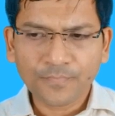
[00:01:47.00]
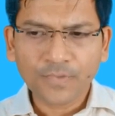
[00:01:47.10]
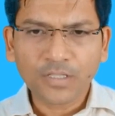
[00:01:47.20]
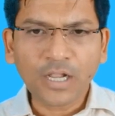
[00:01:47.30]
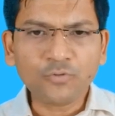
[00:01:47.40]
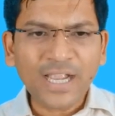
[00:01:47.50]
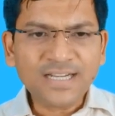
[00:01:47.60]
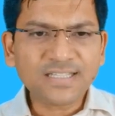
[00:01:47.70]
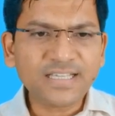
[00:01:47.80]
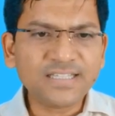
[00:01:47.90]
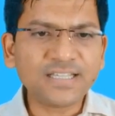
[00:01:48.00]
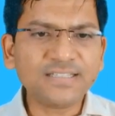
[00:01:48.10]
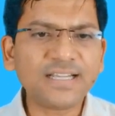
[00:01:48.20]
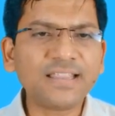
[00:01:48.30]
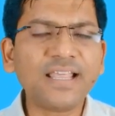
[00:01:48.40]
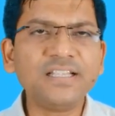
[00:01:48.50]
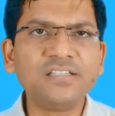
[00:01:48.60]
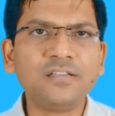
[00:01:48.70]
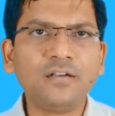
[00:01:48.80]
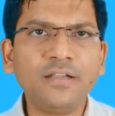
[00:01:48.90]
Now that's easier said
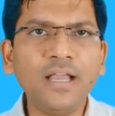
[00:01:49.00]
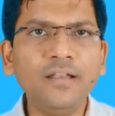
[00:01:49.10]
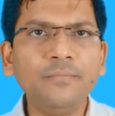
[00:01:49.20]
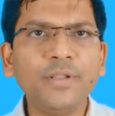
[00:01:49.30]
than done,